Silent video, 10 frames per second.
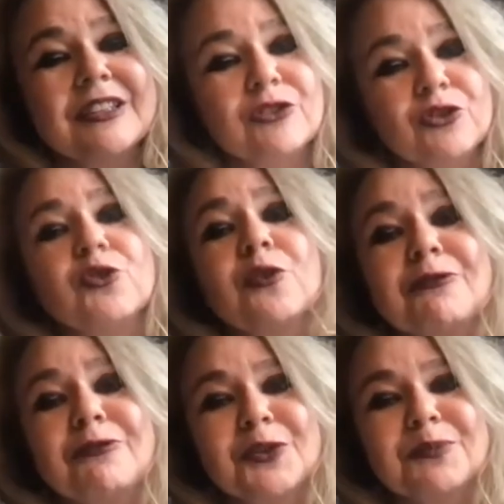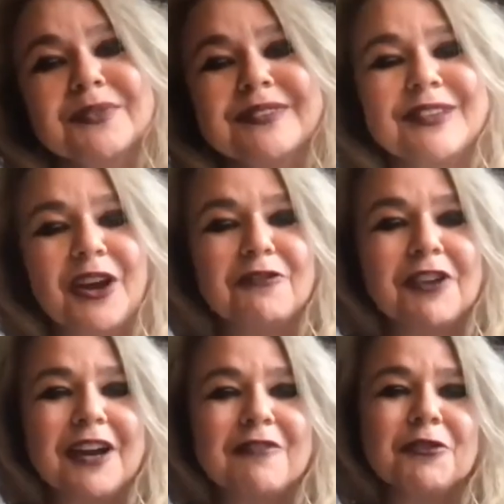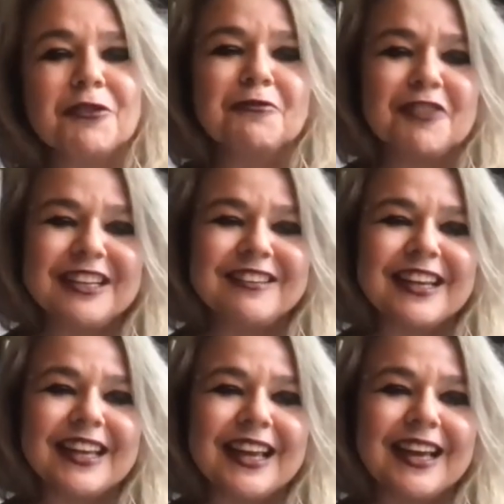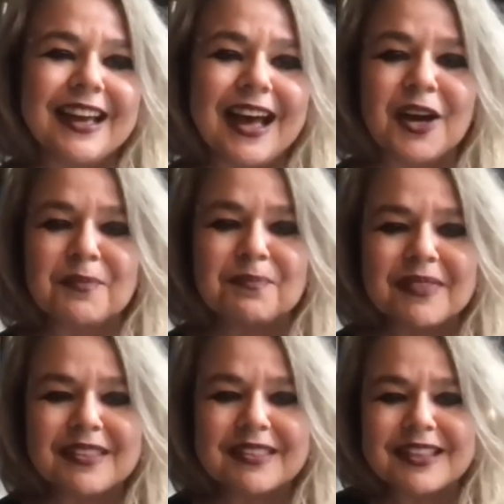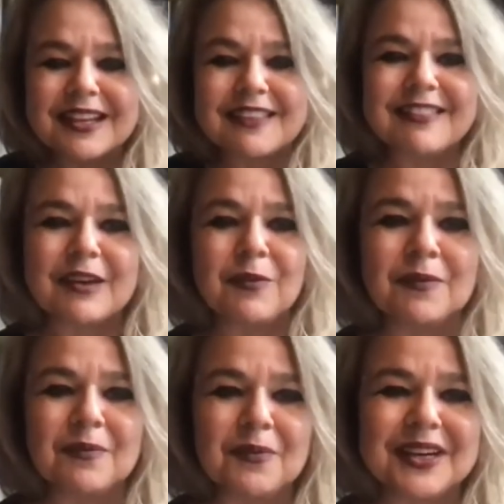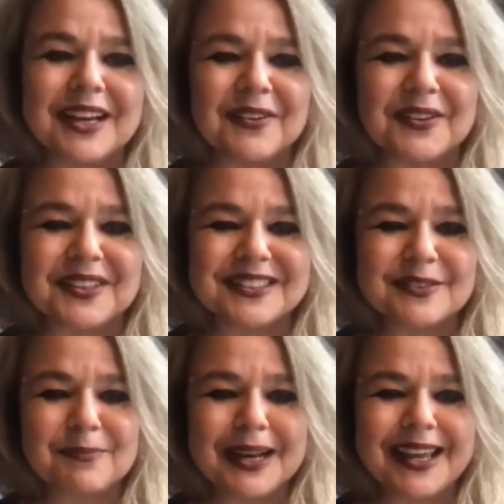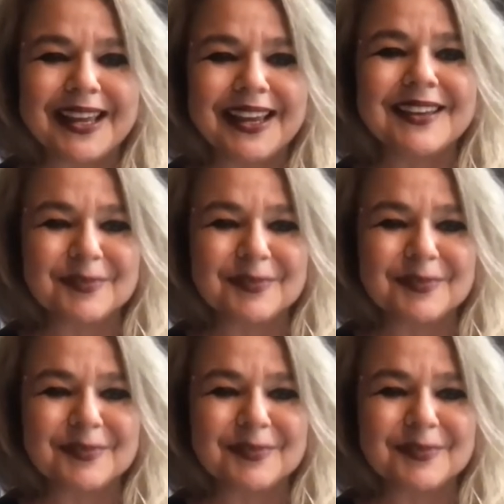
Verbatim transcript: short films of Carol reading um, that I think we're now going to play.